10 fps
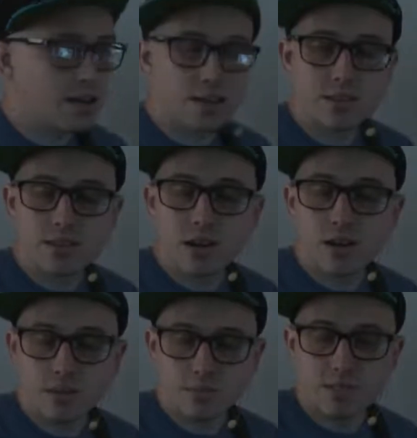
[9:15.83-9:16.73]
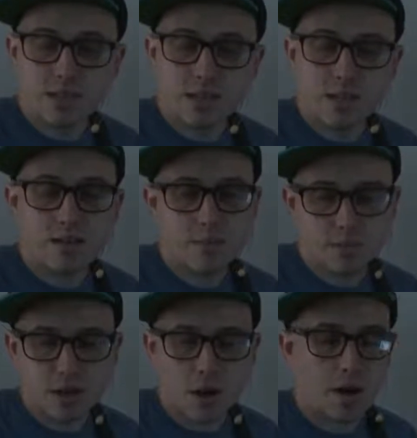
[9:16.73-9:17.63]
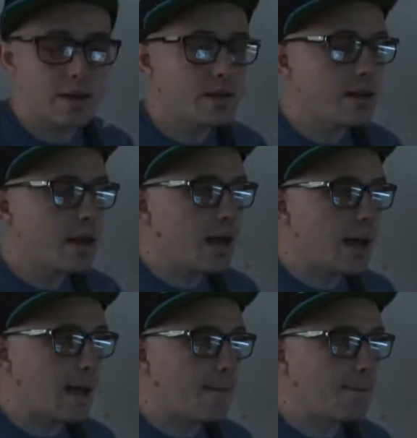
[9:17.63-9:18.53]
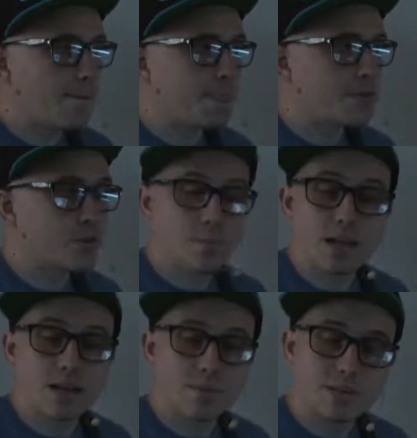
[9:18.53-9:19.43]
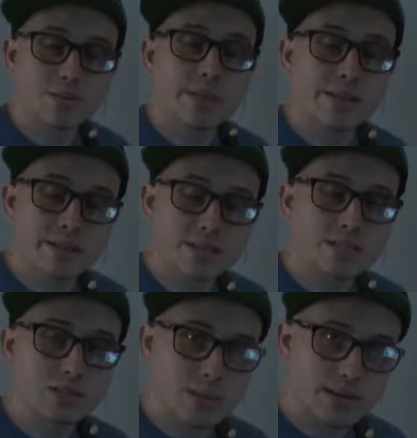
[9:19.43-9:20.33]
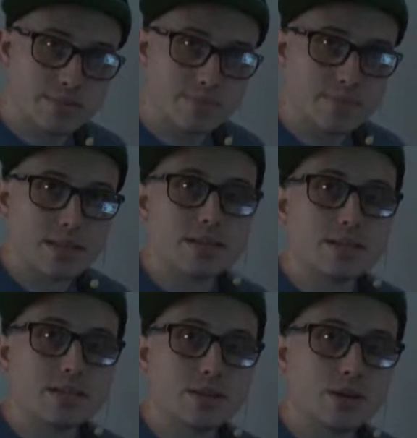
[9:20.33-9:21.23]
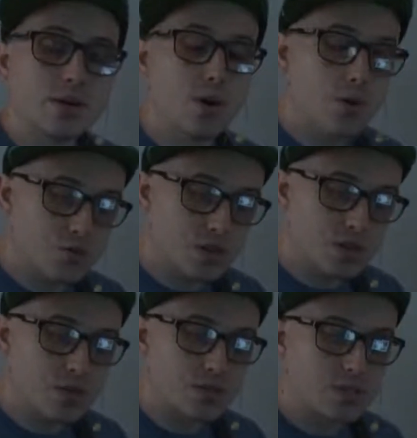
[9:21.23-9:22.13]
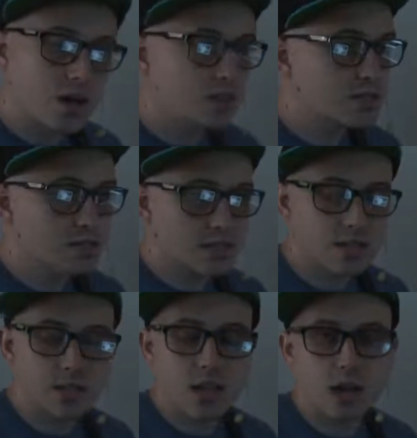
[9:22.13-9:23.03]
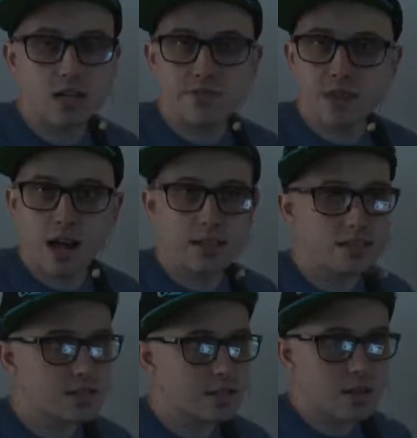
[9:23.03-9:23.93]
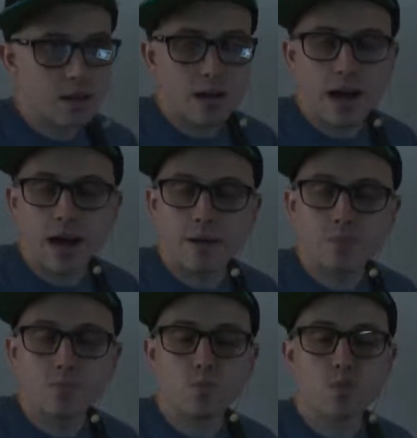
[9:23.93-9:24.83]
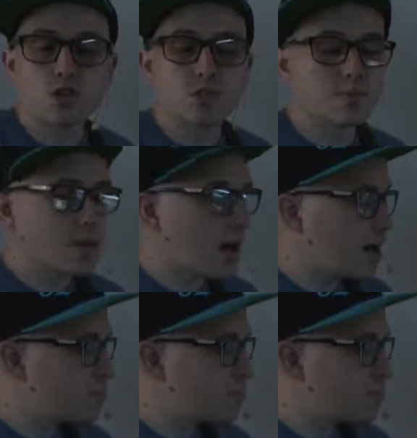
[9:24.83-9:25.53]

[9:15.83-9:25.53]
the guitar and I'm singing. I'm sorry. So I'm not going to be doing the lyrics as well. So hopefully you know the songs. Sing along. If not, worship God,